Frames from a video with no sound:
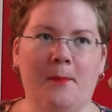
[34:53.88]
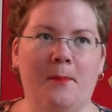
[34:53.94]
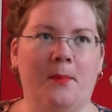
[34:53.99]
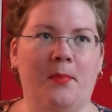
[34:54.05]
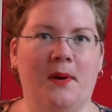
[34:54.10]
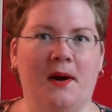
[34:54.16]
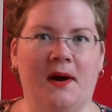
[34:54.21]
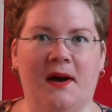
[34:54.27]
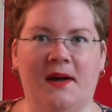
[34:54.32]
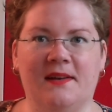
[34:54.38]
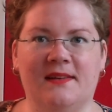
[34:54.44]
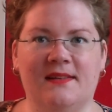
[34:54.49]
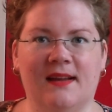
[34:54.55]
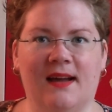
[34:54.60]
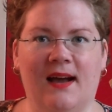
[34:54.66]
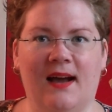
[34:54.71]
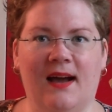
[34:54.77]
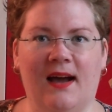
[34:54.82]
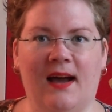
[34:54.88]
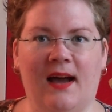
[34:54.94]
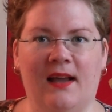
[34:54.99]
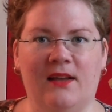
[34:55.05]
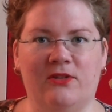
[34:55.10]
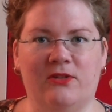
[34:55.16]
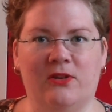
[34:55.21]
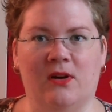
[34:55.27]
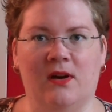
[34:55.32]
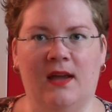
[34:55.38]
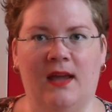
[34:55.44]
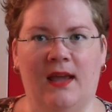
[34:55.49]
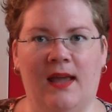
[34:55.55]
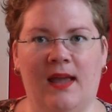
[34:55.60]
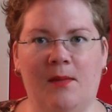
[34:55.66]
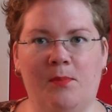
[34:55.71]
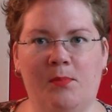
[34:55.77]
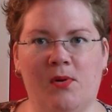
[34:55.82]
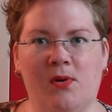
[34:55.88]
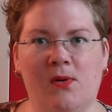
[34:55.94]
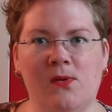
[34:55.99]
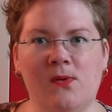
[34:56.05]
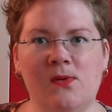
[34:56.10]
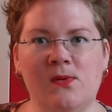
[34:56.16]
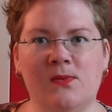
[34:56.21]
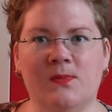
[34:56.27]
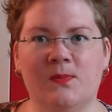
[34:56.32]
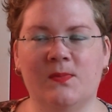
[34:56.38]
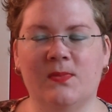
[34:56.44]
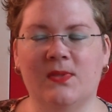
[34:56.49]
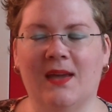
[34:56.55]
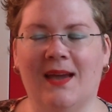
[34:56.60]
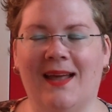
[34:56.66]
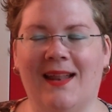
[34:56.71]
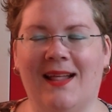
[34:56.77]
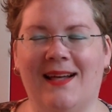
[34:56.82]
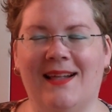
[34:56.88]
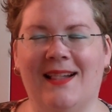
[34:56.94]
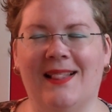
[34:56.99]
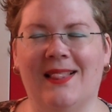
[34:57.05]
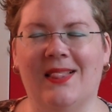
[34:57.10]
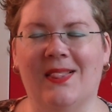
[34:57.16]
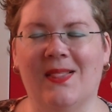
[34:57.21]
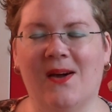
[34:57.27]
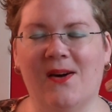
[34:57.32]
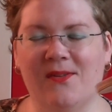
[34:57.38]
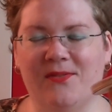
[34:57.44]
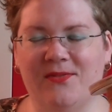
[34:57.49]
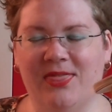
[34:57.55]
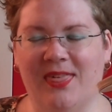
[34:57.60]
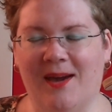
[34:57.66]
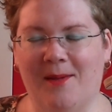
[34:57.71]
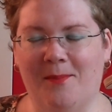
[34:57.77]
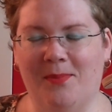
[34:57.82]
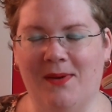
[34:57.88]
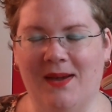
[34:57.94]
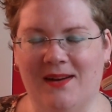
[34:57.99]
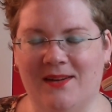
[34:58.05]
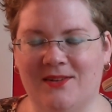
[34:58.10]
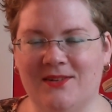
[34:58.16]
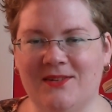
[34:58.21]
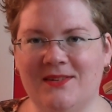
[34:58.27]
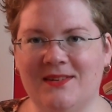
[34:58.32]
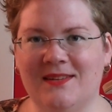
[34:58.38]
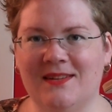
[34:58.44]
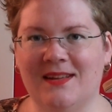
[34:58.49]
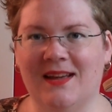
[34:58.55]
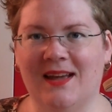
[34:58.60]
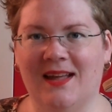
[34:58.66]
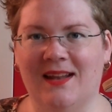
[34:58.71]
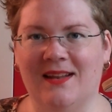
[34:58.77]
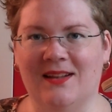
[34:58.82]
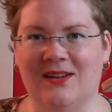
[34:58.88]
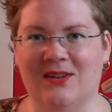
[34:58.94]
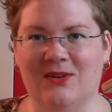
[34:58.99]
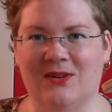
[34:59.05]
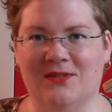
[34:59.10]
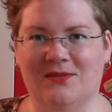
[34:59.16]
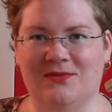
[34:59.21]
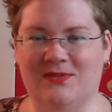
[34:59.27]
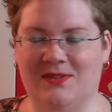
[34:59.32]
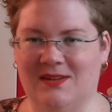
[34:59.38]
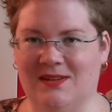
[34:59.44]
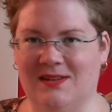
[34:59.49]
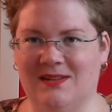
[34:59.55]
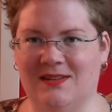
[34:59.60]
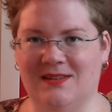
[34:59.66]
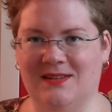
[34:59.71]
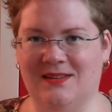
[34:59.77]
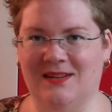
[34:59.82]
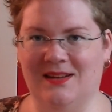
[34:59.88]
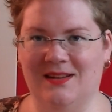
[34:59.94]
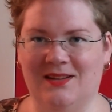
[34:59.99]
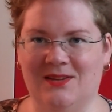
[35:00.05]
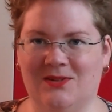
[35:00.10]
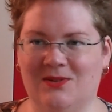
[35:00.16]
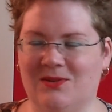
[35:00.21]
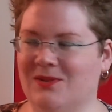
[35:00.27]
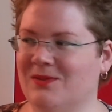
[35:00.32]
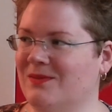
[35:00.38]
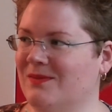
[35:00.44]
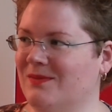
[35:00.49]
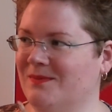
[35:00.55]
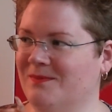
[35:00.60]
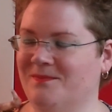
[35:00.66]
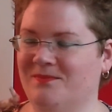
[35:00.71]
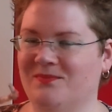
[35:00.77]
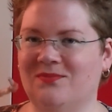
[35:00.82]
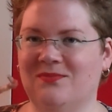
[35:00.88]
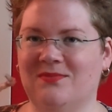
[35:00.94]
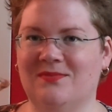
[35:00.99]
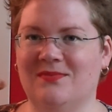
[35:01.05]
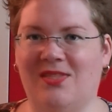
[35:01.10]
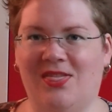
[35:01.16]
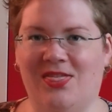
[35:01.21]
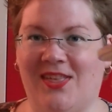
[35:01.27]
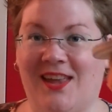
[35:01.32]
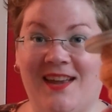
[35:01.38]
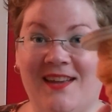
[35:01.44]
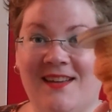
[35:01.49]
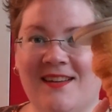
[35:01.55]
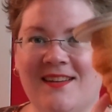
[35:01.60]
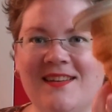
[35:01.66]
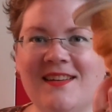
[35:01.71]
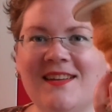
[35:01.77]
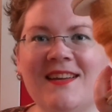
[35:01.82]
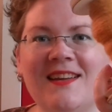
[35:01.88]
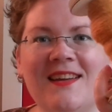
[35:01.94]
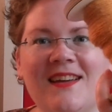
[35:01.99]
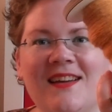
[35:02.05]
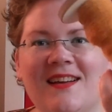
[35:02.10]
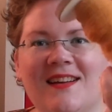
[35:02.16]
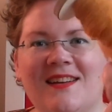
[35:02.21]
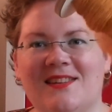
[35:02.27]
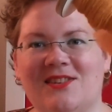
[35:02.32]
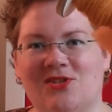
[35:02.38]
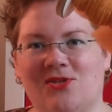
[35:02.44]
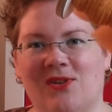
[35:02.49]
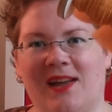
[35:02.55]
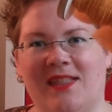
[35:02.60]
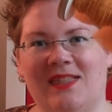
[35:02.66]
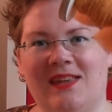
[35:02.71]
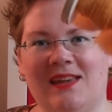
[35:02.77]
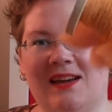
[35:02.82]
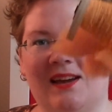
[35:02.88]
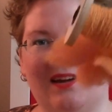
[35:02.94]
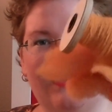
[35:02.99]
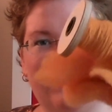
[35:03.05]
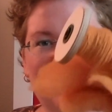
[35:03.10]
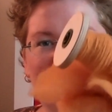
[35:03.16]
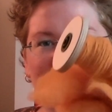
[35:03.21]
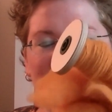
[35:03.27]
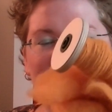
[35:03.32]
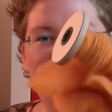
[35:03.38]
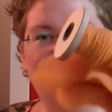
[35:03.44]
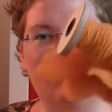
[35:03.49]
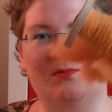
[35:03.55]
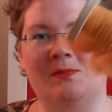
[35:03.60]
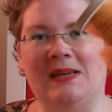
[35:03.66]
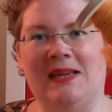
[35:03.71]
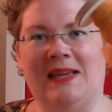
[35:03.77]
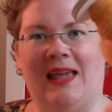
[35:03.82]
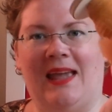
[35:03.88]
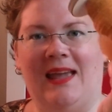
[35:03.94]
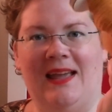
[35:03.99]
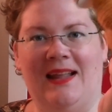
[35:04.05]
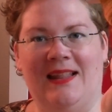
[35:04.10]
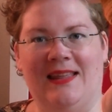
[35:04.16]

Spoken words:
but I saw a hippo and I loved that pattern and the look of the little thing. So I think I will make a